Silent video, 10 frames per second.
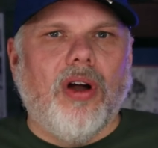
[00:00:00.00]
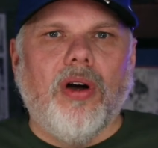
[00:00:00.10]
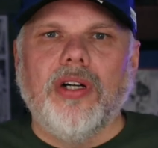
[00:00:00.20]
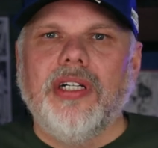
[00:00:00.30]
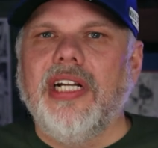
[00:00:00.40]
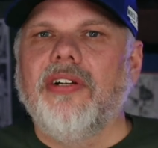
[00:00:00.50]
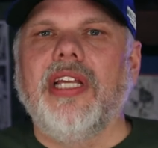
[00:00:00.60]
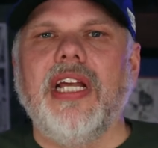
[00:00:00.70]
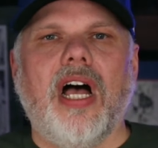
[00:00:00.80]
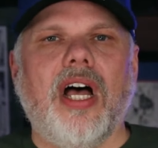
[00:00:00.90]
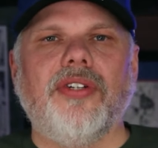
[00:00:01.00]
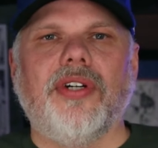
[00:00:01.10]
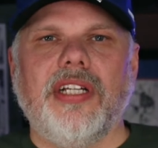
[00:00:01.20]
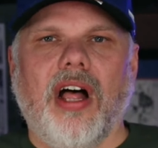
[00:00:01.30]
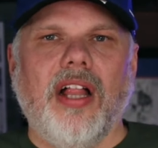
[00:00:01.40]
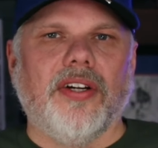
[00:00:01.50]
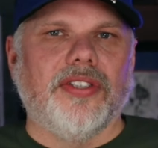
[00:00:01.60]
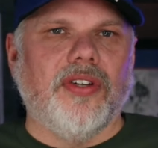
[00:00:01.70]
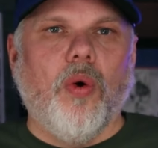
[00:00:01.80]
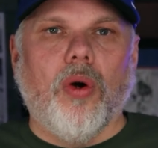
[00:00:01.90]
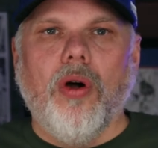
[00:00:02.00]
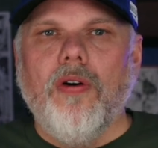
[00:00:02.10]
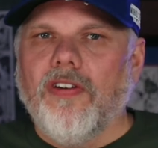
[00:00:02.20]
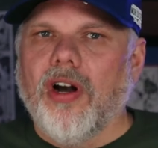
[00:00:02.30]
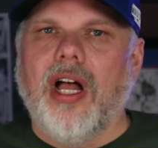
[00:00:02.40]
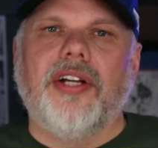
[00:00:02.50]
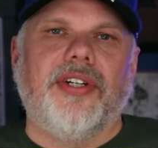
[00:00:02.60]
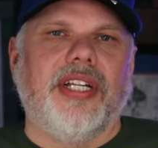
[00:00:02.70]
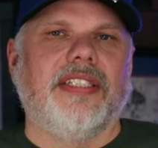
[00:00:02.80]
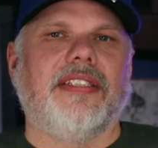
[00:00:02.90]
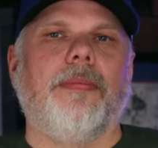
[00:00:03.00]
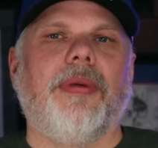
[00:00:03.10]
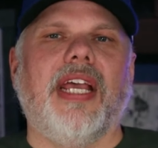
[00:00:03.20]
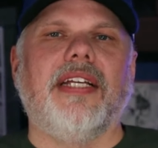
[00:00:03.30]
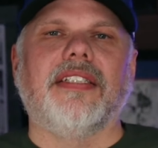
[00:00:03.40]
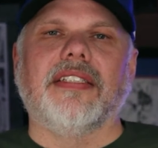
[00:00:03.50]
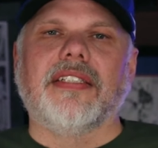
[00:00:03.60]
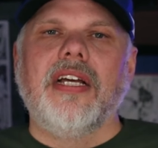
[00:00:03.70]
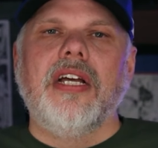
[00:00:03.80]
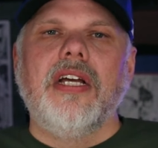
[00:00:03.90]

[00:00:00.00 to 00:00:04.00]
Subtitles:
are nearly $100 or over $100 in some cases.